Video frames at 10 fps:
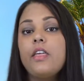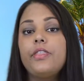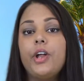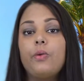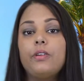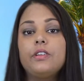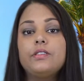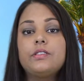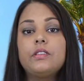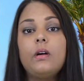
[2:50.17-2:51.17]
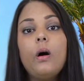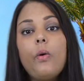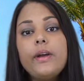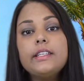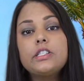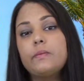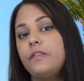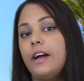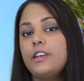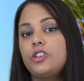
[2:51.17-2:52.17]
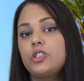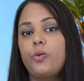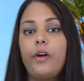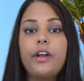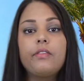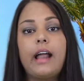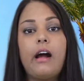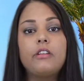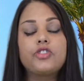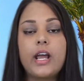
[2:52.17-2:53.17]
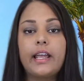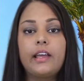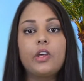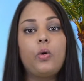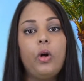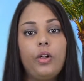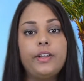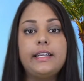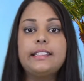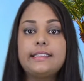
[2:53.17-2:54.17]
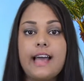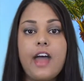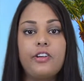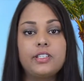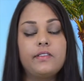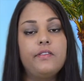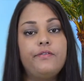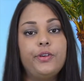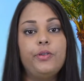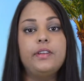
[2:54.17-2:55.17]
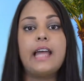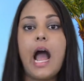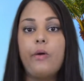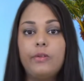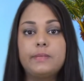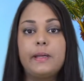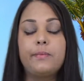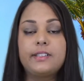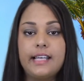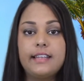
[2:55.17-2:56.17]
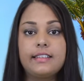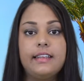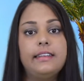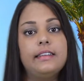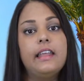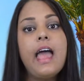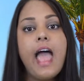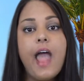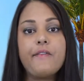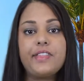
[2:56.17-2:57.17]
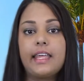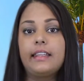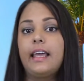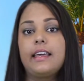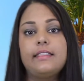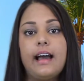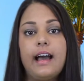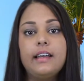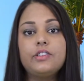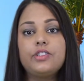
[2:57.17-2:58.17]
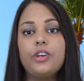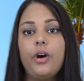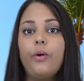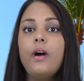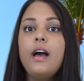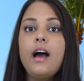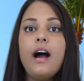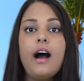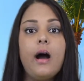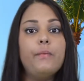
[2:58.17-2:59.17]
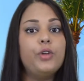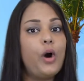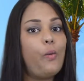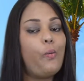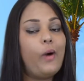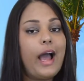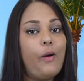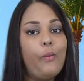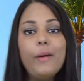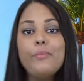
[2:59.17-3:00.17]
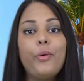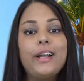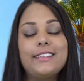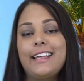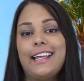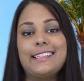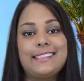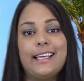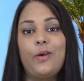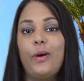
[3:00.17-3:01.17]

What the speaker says: There was always supervisors going around checking the quality and standards of the food and how it was being presented and everything like that. So not at one point did I get sick